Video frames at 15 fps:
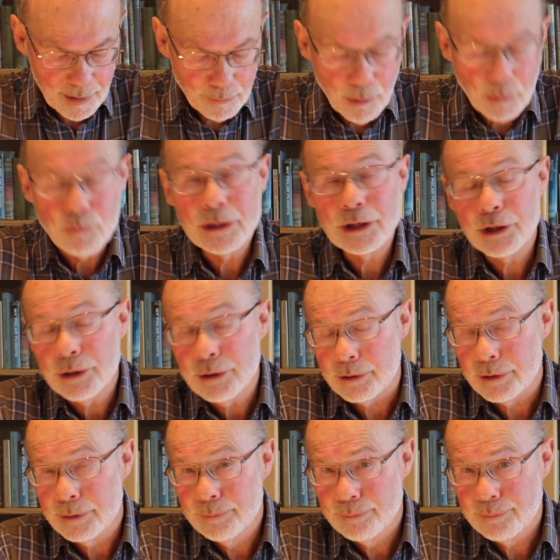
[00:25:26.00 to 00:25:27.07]
But we
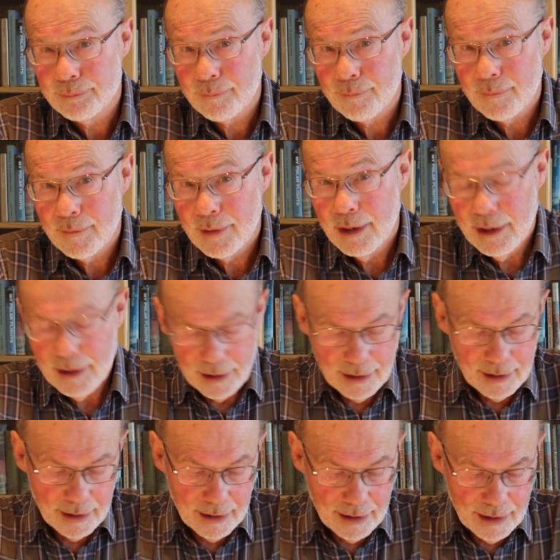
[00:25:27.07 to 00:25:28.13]
should,
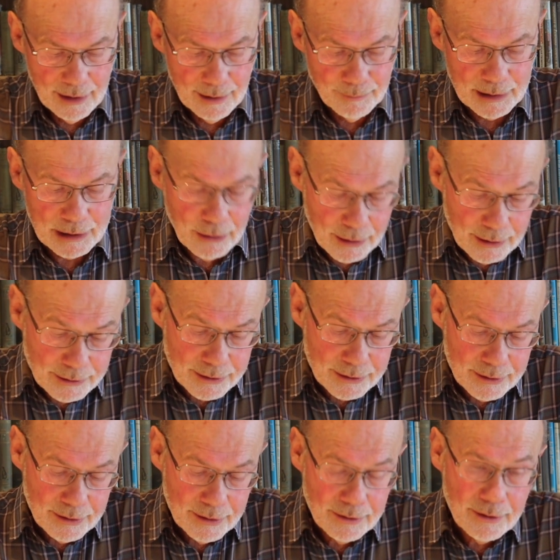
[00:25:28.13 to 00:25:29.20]
because